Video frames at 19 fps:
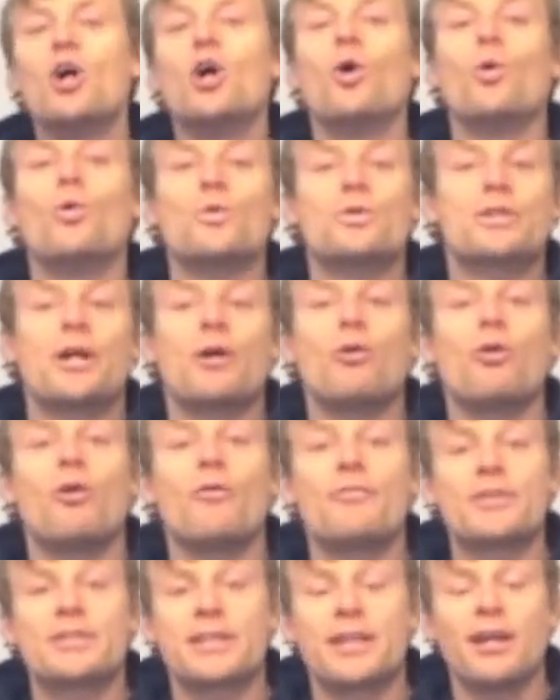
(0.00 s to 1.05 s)
Also,
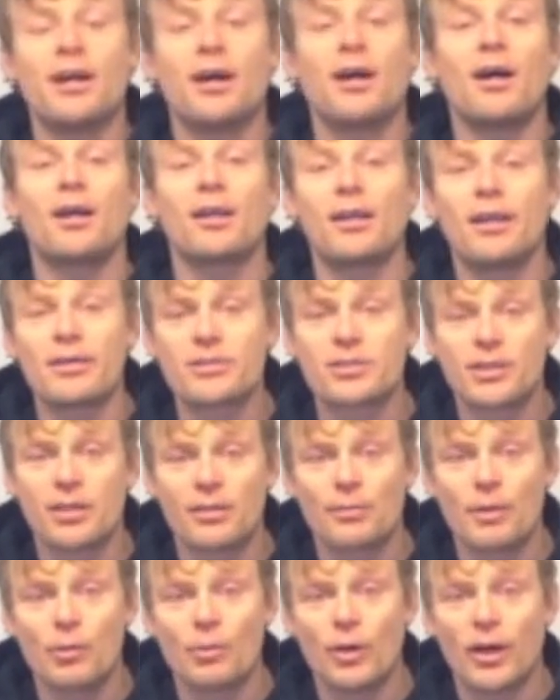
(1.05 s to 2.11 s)
obviously, heart and lungs are going
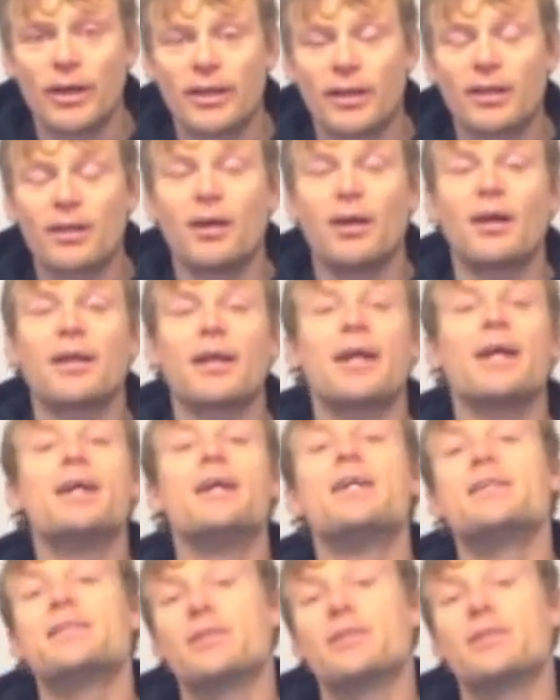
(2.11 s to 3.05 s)
to be working harder,